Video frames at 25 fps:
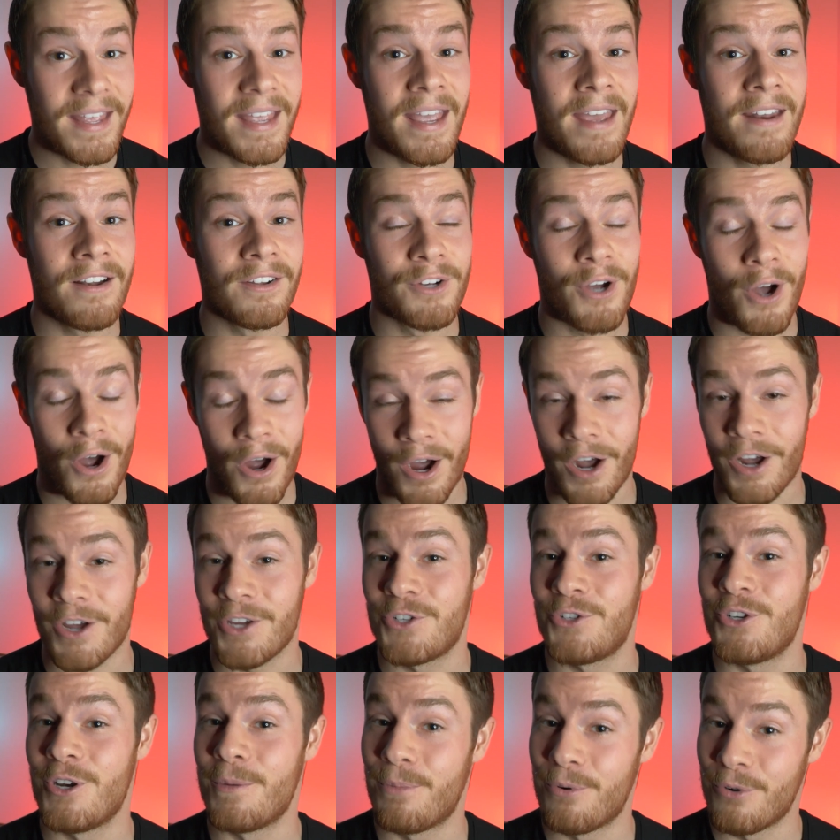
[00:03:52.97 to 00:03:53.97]
it'll
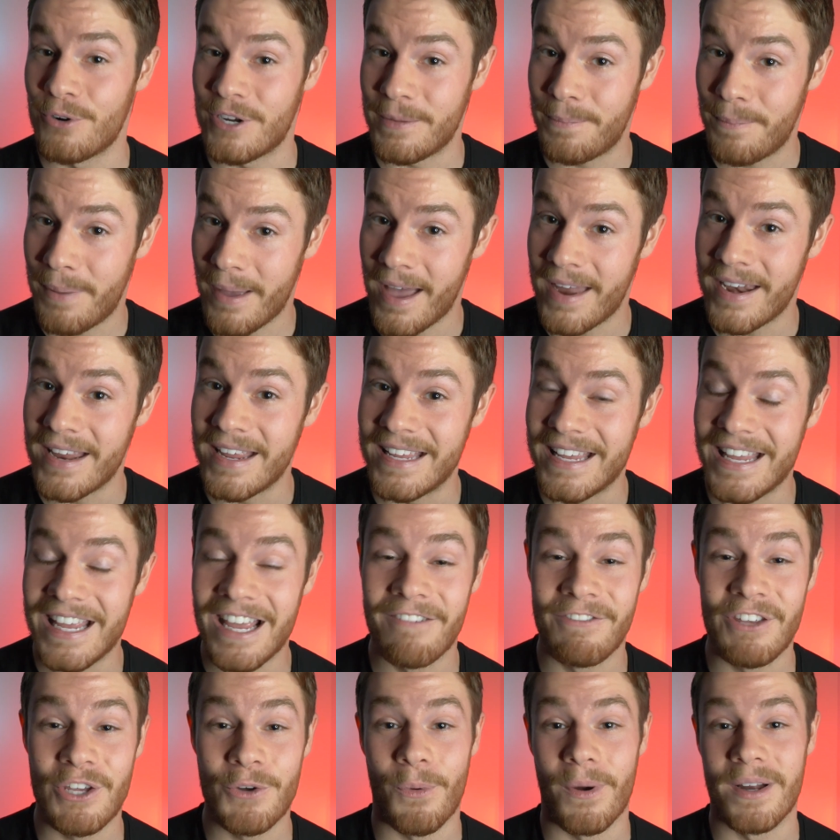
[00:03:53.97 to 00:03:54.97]
cost you a pretty penny
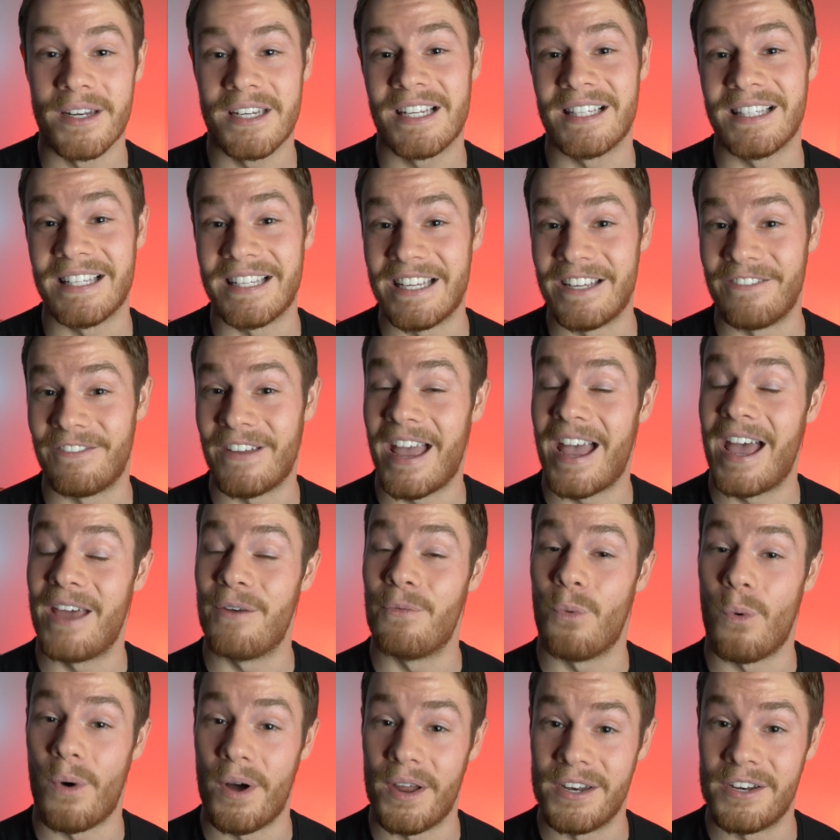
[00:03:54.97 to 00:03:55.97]
if you want to live at
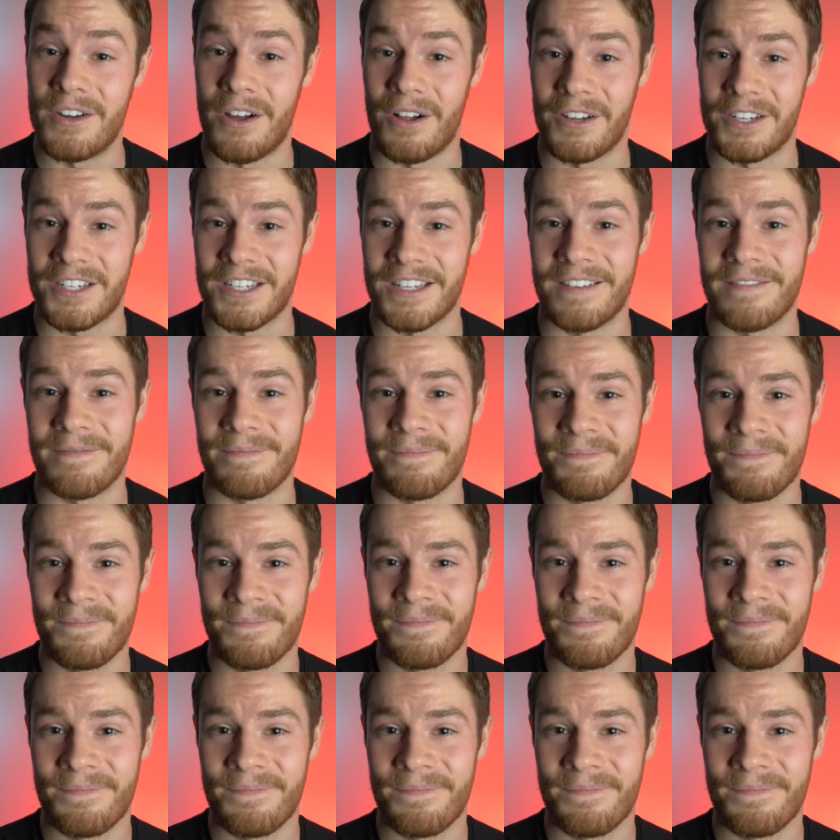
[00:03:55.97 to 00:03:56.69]
One Dalton.